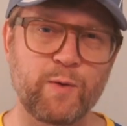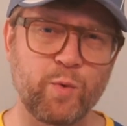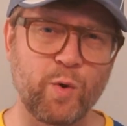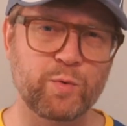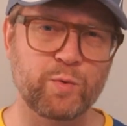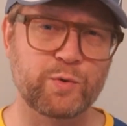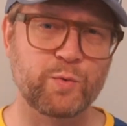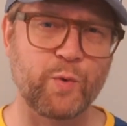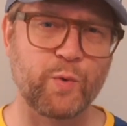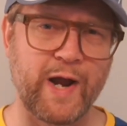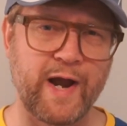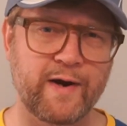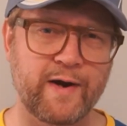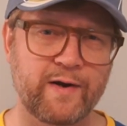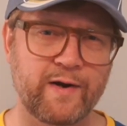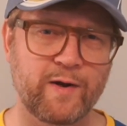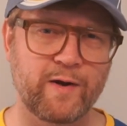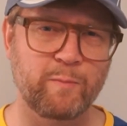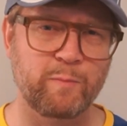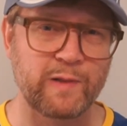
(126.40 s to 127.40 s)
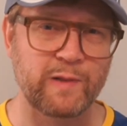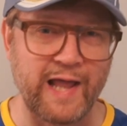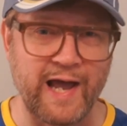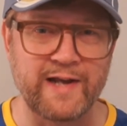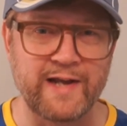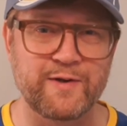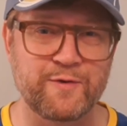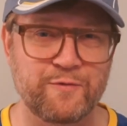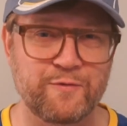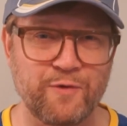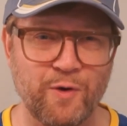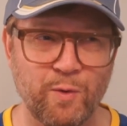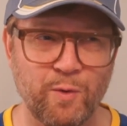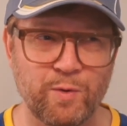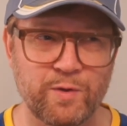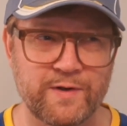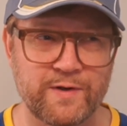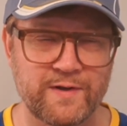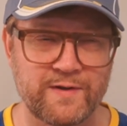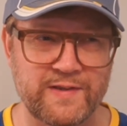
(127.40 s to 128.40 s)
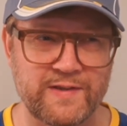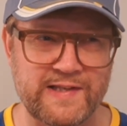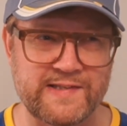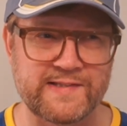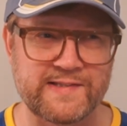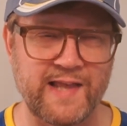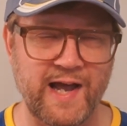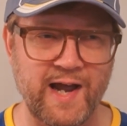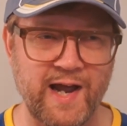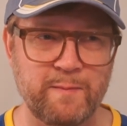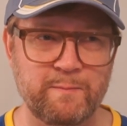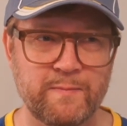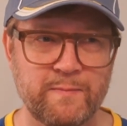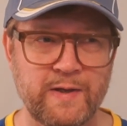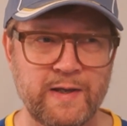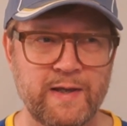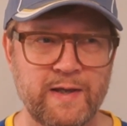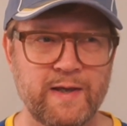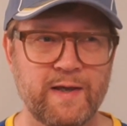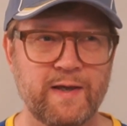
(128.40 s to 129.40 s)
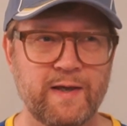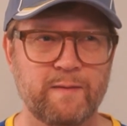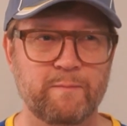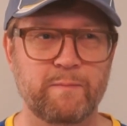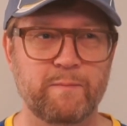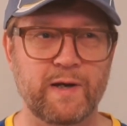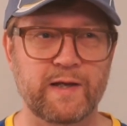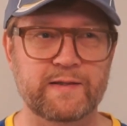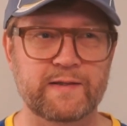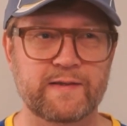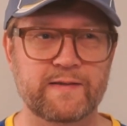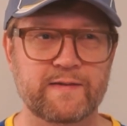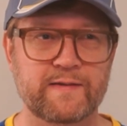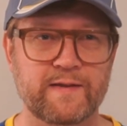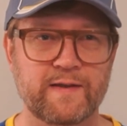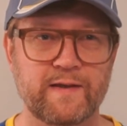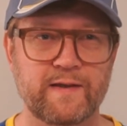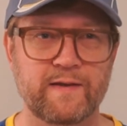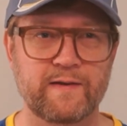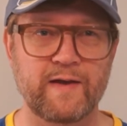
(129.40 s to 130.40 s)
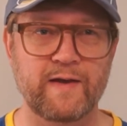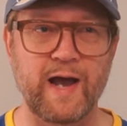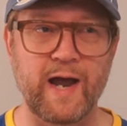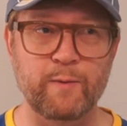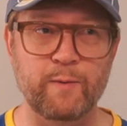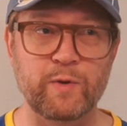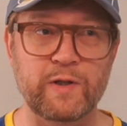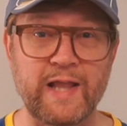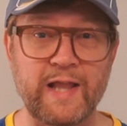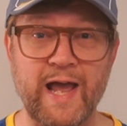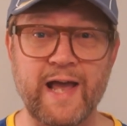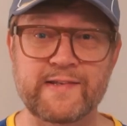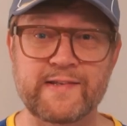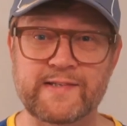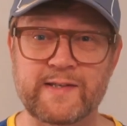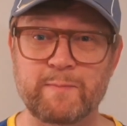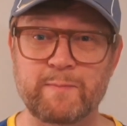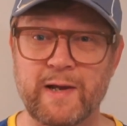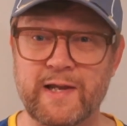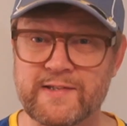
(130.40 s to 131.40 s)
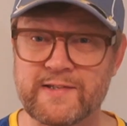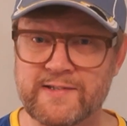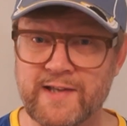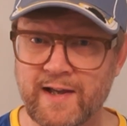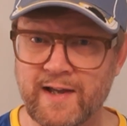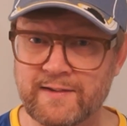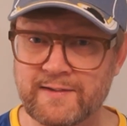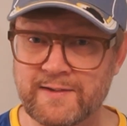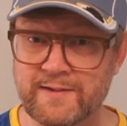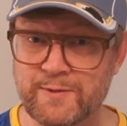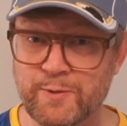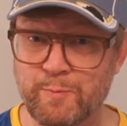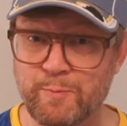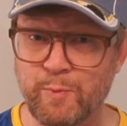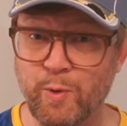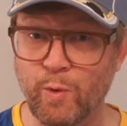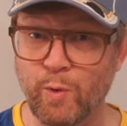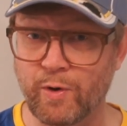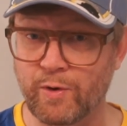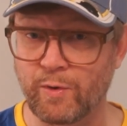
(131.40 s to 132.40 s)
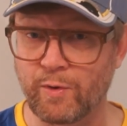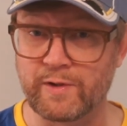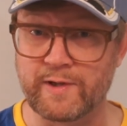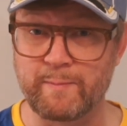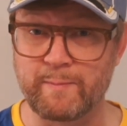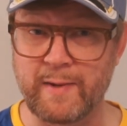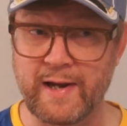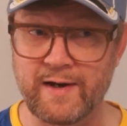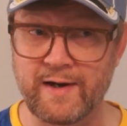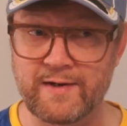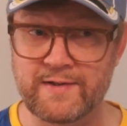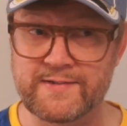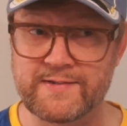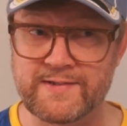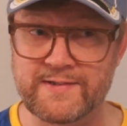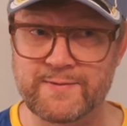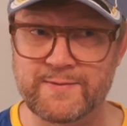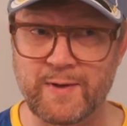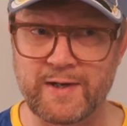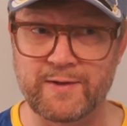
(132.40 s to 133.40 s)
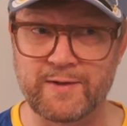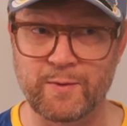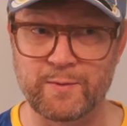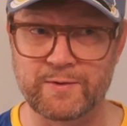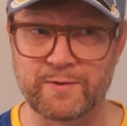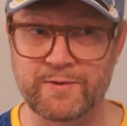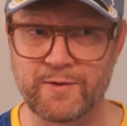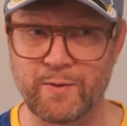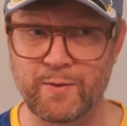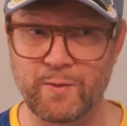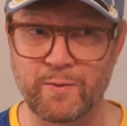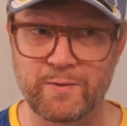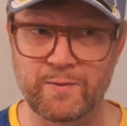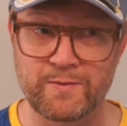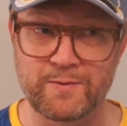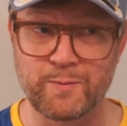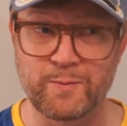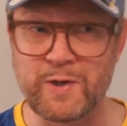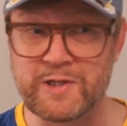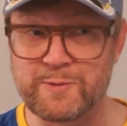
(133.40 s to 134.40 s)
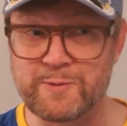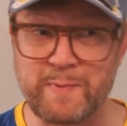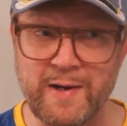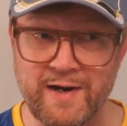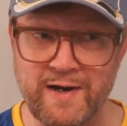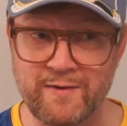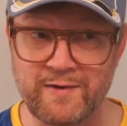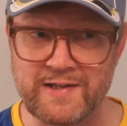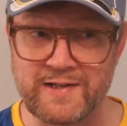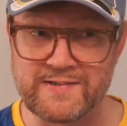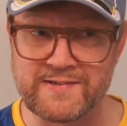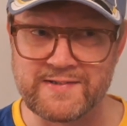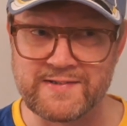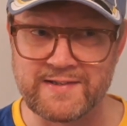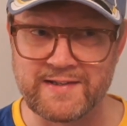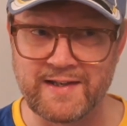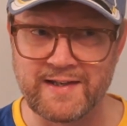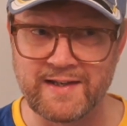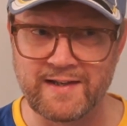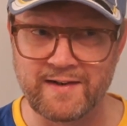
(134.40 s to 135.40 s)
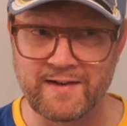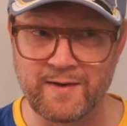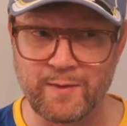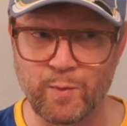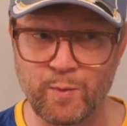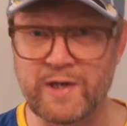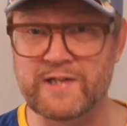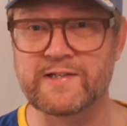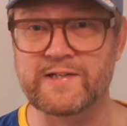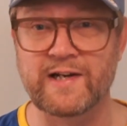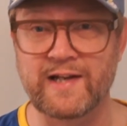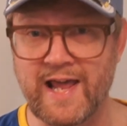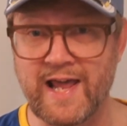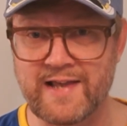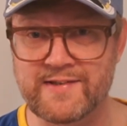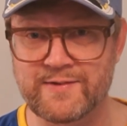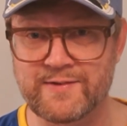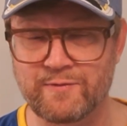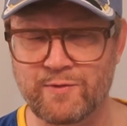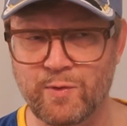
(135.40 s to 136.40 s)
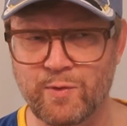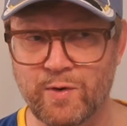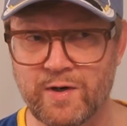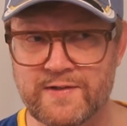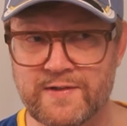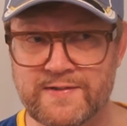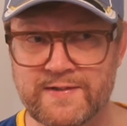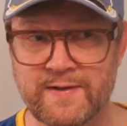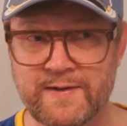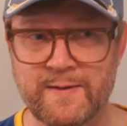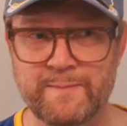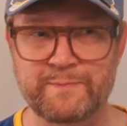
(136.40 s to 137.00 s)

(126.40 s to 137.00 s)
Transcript: won't wear a blindfold this time, but I will ask my son to pour all the beers, so I don't know which beer is in which glass, of course.